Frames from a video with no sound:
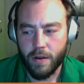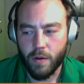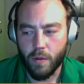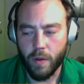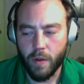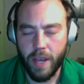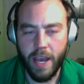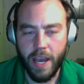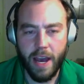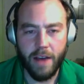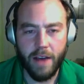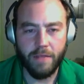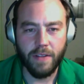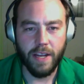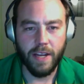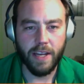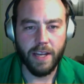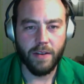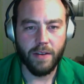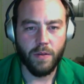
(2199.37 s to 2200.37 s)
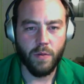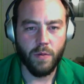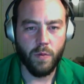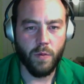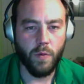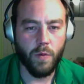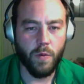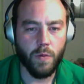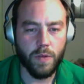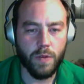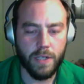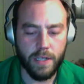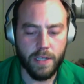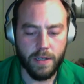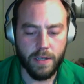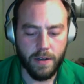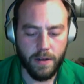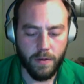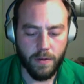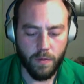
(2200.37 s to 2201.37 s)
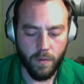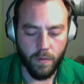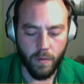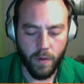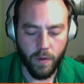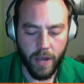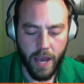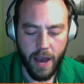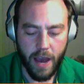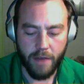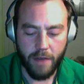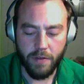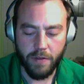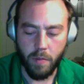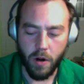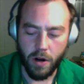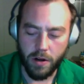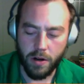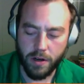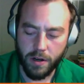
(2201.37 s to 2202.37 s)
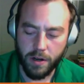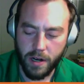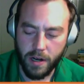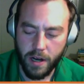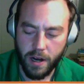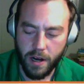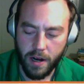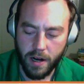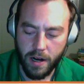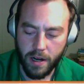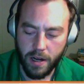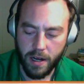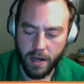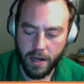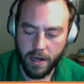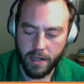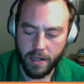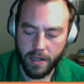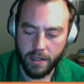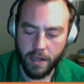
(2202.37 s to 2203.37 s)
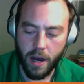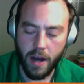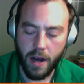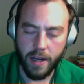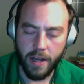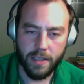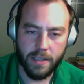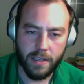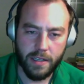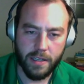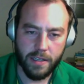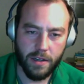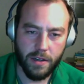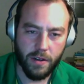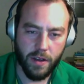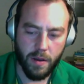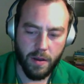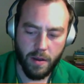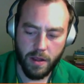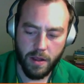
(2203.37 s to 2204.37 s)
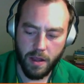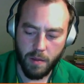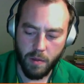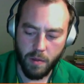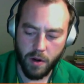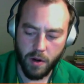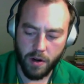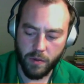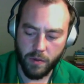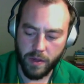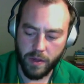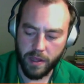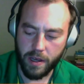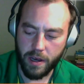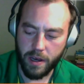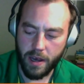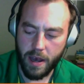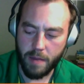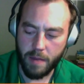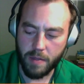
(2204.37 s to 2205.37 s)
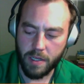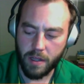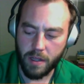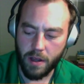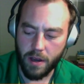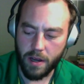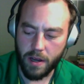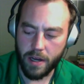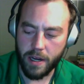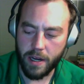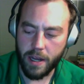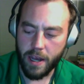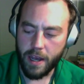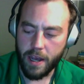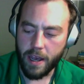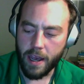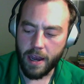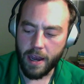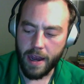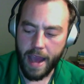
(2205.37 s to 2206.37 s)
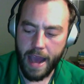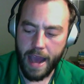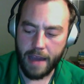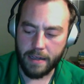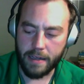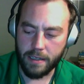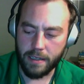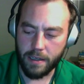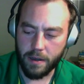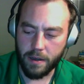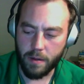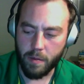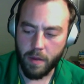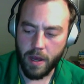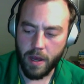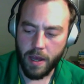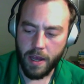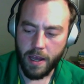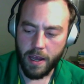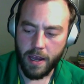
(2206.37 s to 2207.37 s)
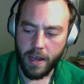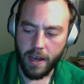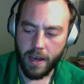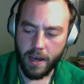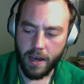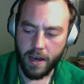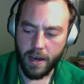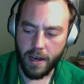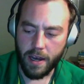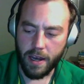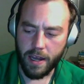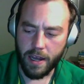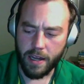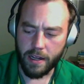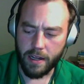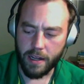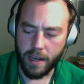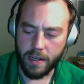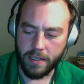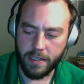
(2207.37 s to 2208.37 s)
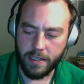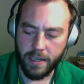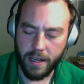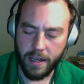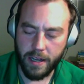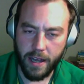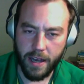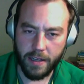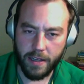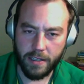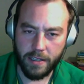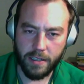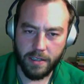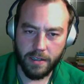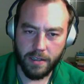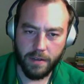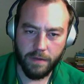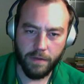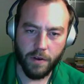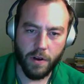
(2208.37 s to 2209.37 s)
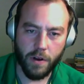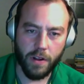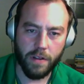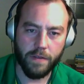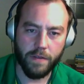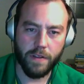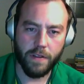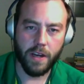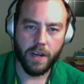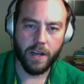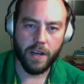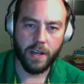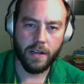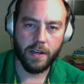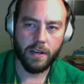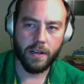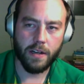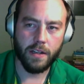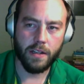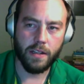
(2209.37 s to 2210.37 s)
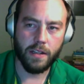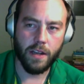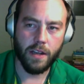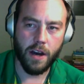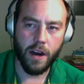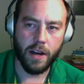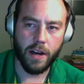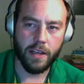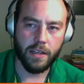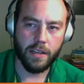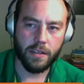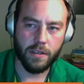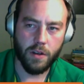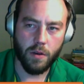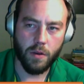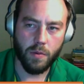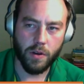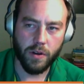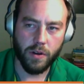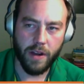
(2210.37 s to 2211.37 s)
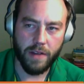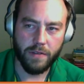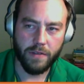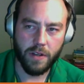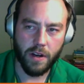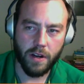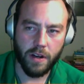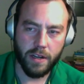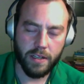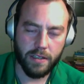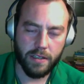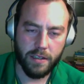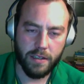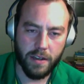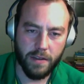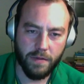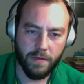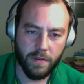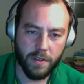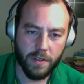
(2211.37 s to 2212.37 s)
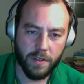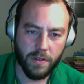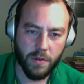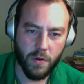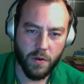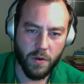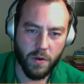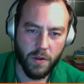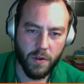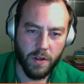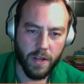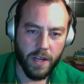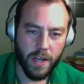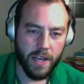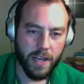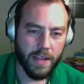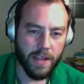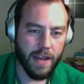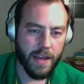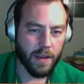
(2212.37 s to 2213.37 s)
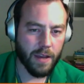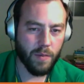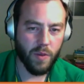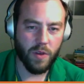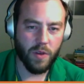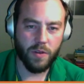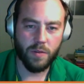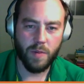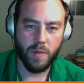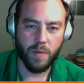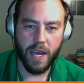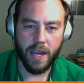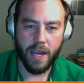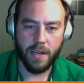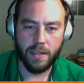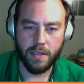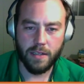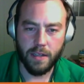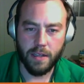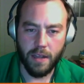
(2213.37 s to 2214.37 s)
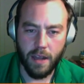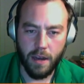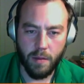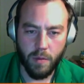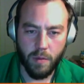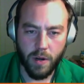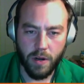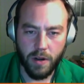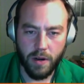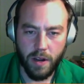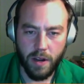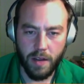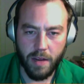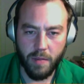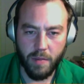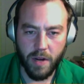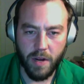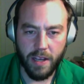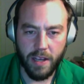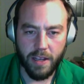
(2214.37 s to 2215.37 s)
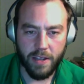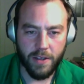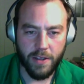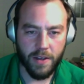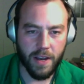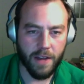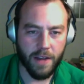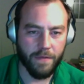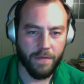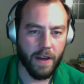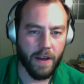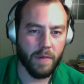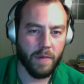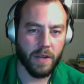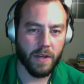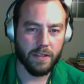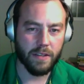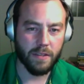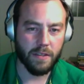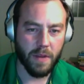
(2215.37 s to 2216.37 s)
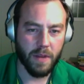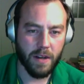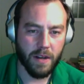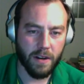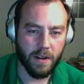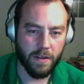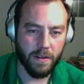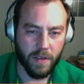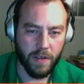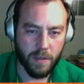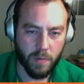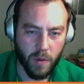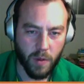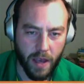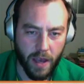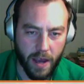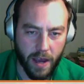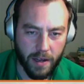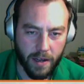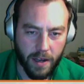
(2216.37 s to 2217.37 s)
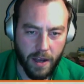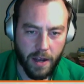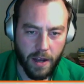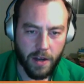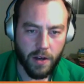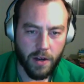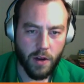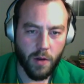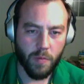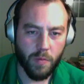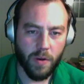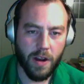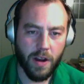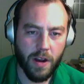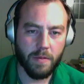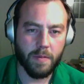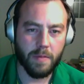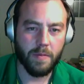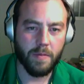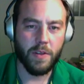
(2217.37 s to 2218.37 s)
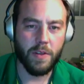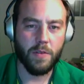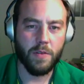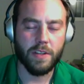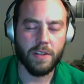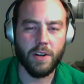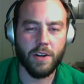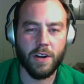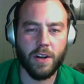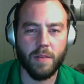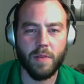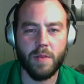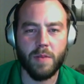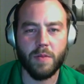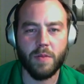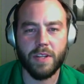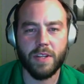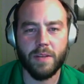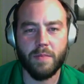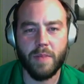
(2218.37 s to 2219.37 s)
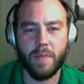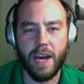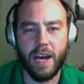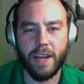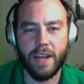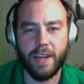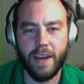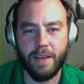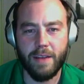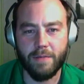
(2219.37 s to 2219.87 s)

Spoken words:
we have the partner, the audiences. They partner with Epsilon and Axiom and like DLX for all of the audience open graph targeting stuff, which is cool. That can be used by anybody. You got $5 to spend on a Facebook ad, no problem. You can target people that buy cat